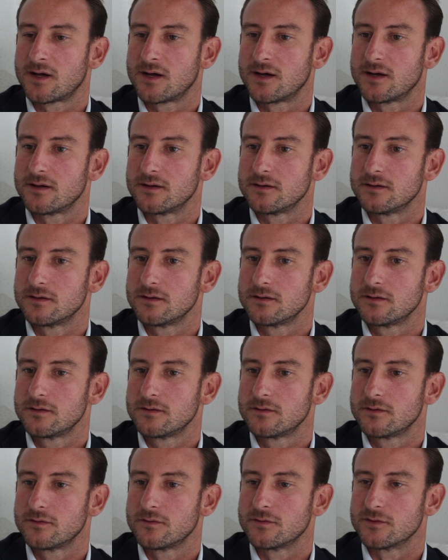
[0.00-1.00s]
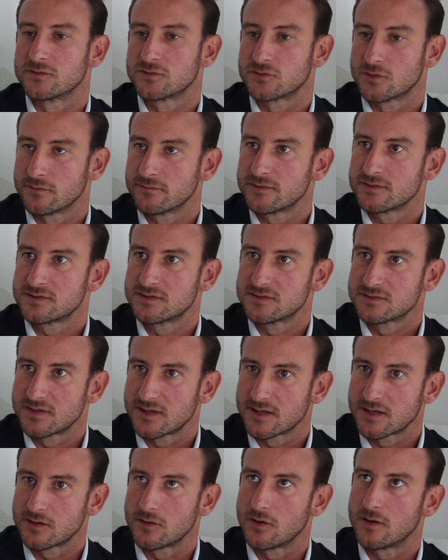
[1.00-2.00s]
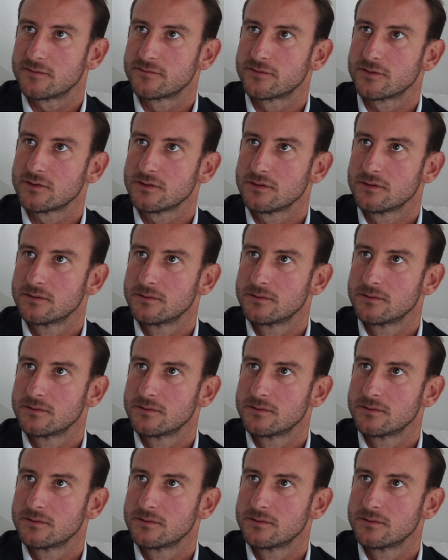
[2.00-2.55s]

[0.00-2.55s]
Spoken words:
on the services they can offer,